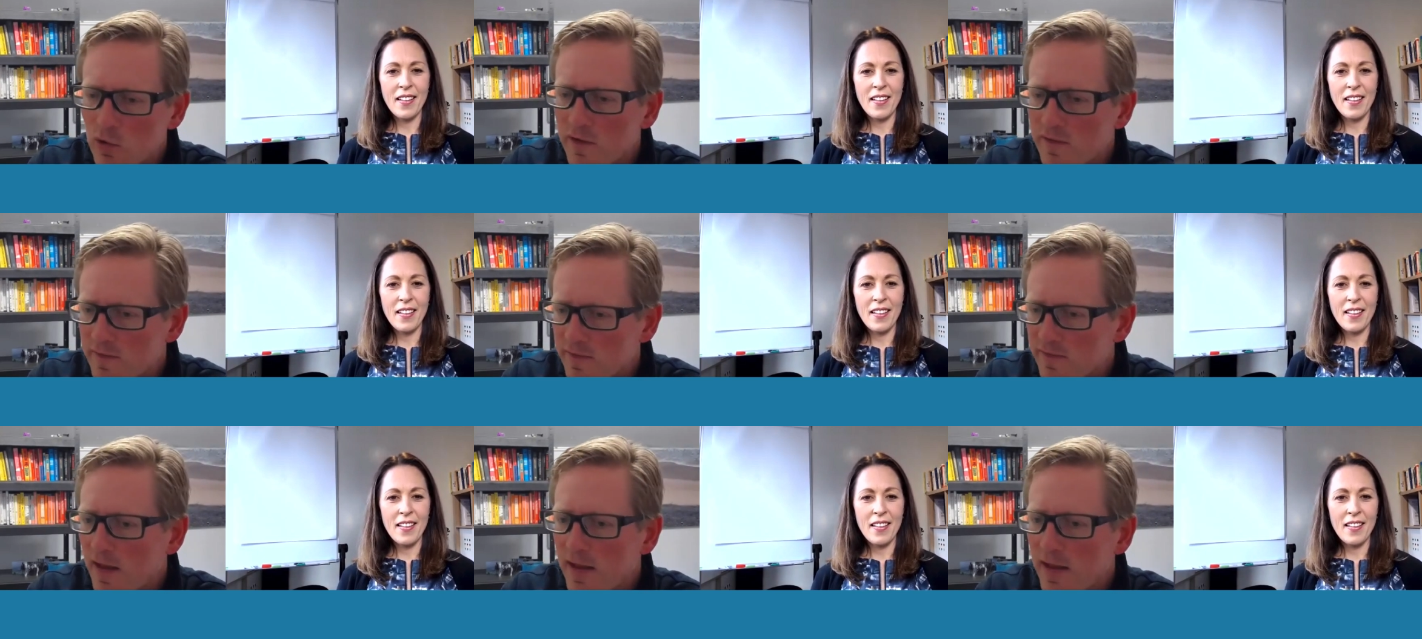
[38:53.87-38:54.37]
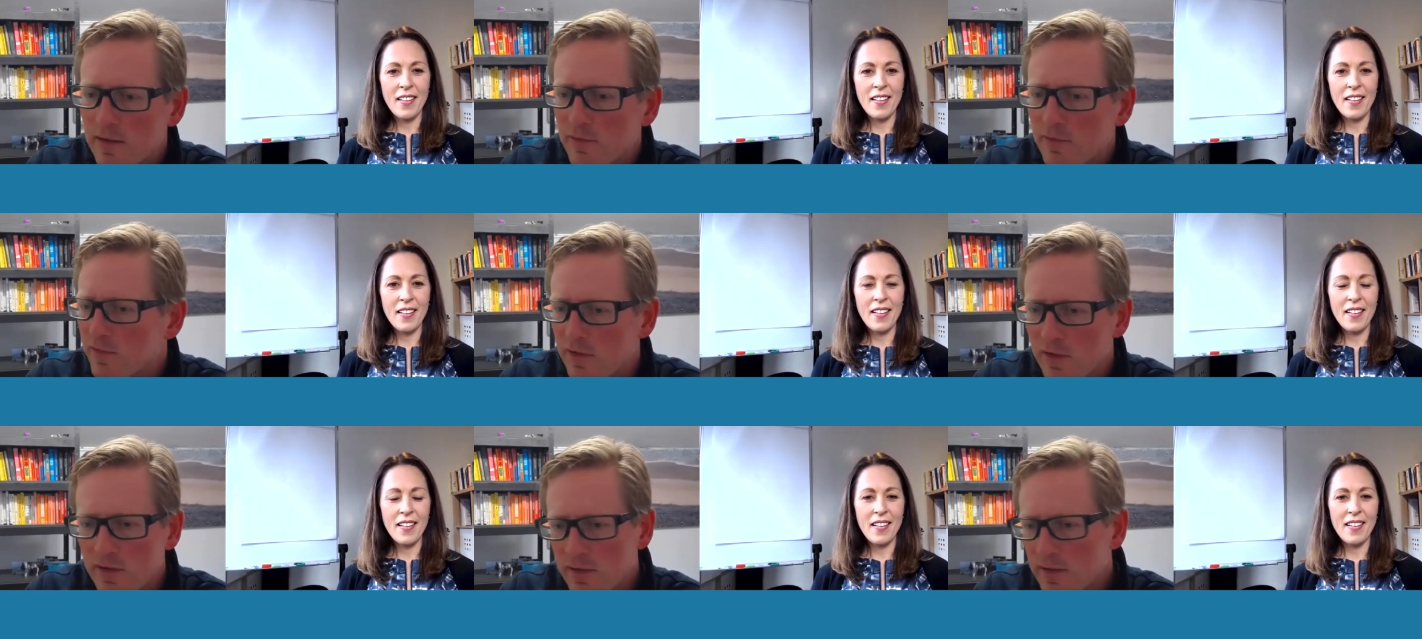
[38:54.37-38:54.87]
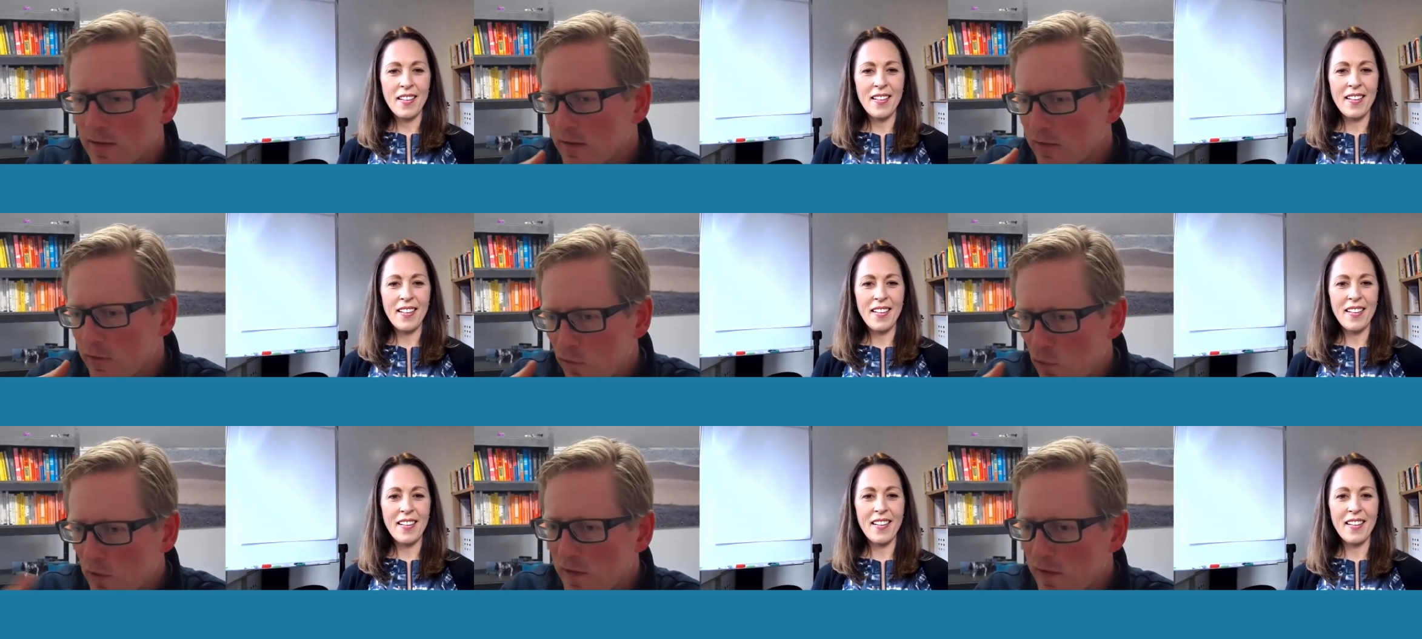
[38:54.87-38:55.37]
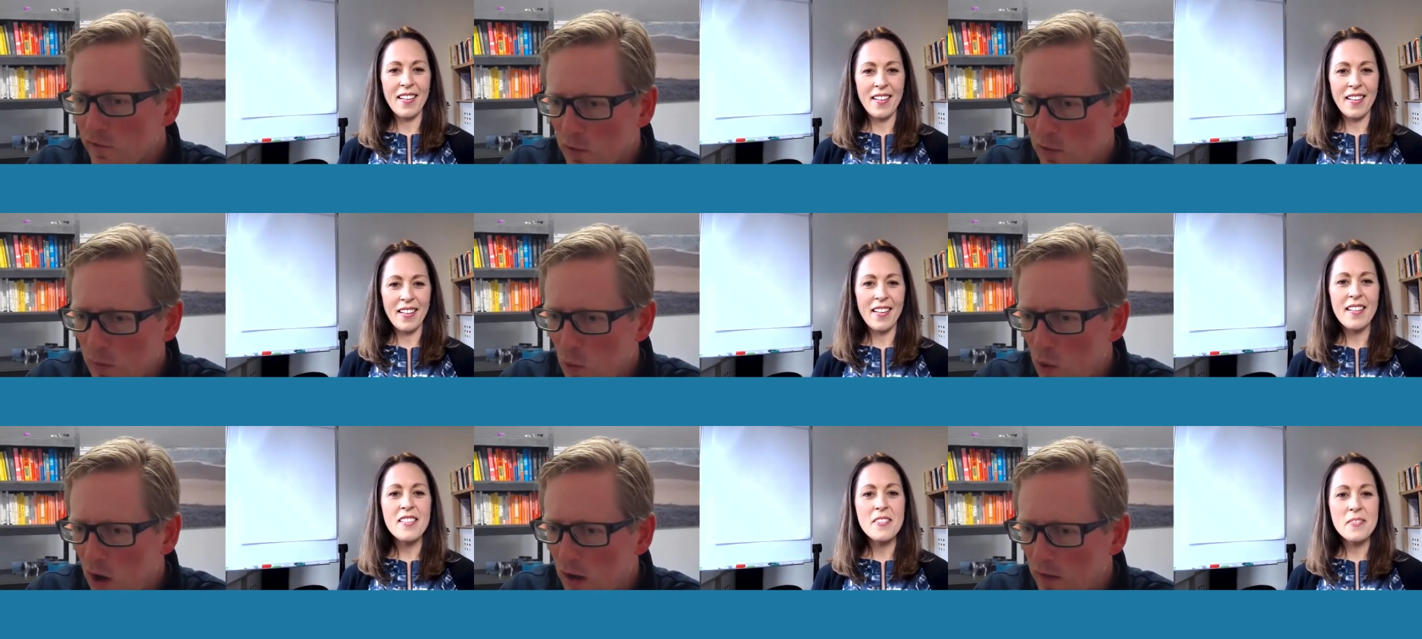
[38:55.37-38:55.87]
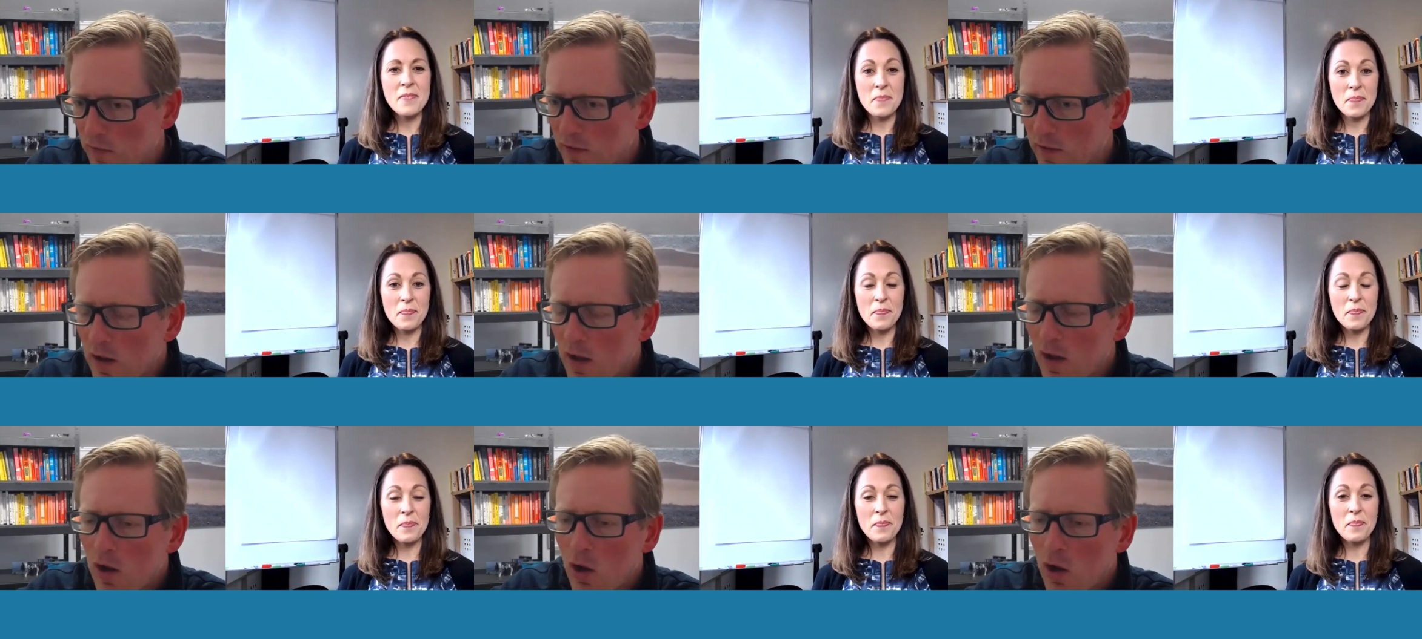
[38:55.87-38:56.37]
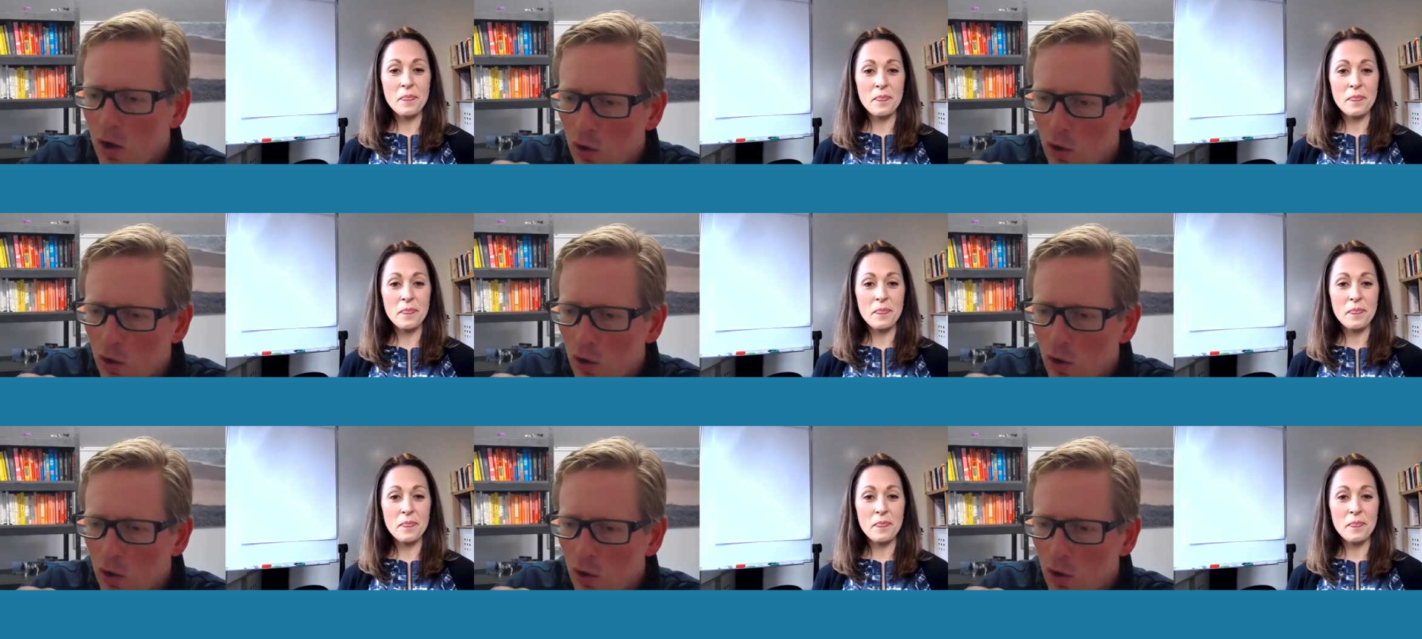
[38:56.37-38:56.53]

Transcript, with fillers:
Speaker 1: to take for 2021 mm.